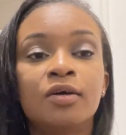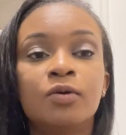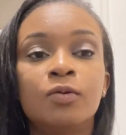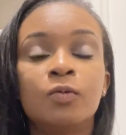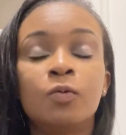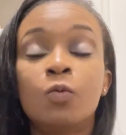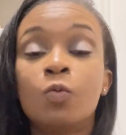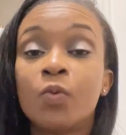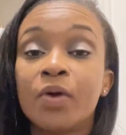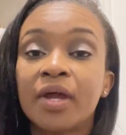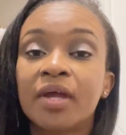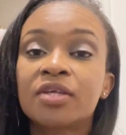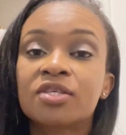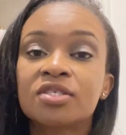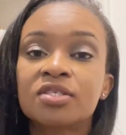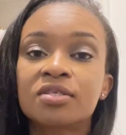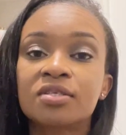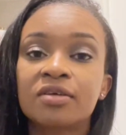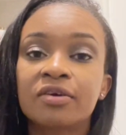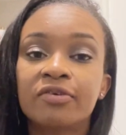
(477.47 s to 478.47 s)

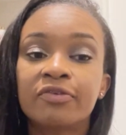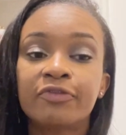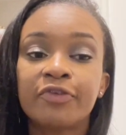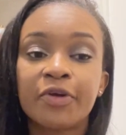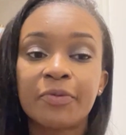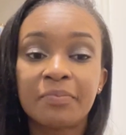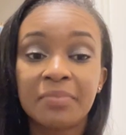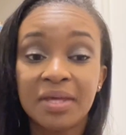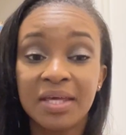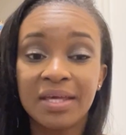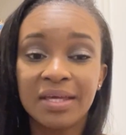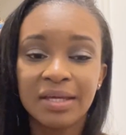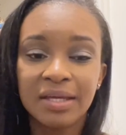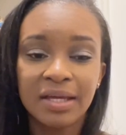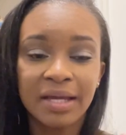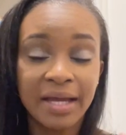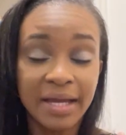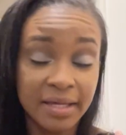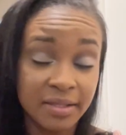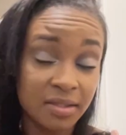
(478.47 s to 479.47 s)
Wicks, for me,
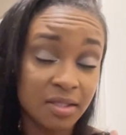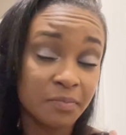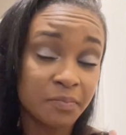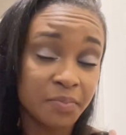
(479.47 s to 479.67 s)
I think